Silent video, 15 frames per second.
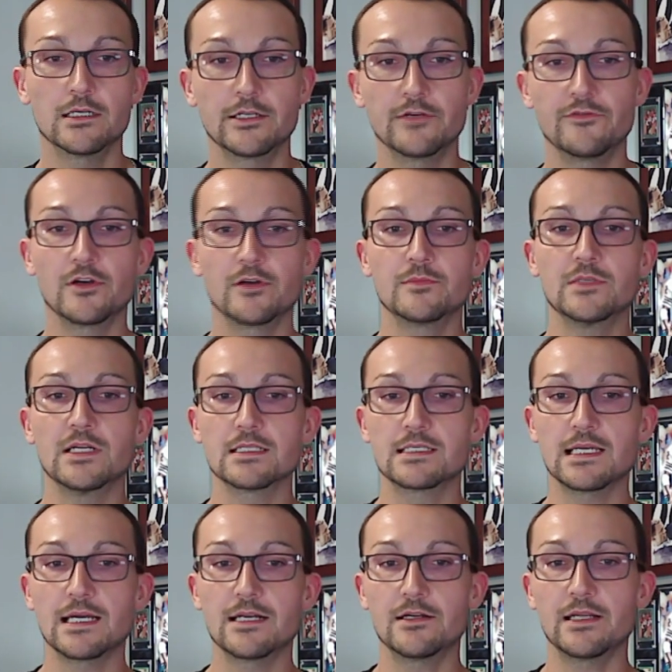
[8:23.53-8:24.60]
confirmed on
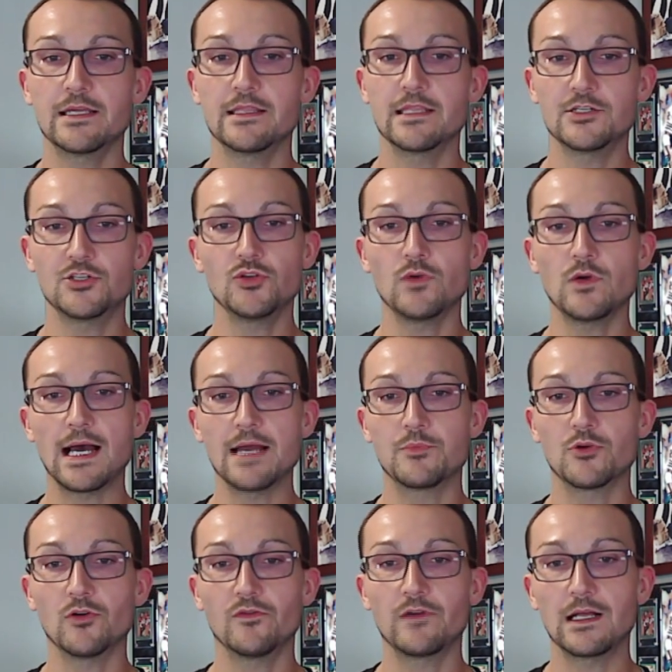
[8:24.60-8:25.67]
Saturday that two
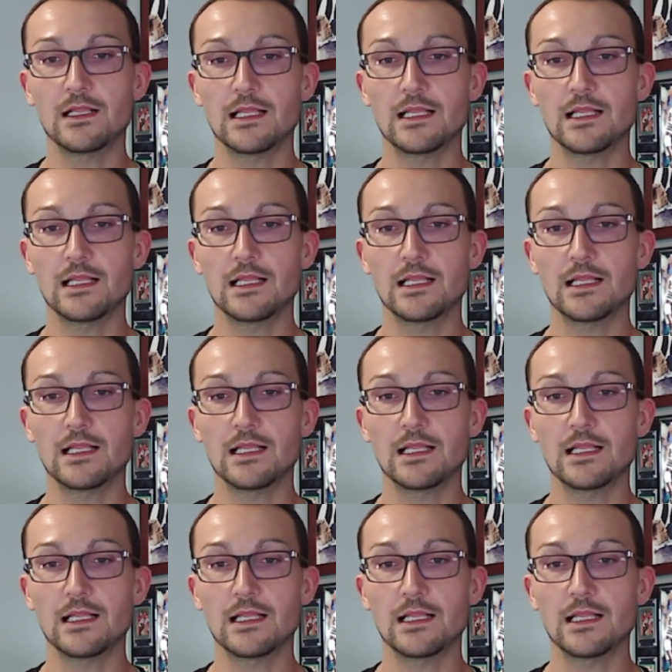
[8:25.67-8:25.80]
high-profile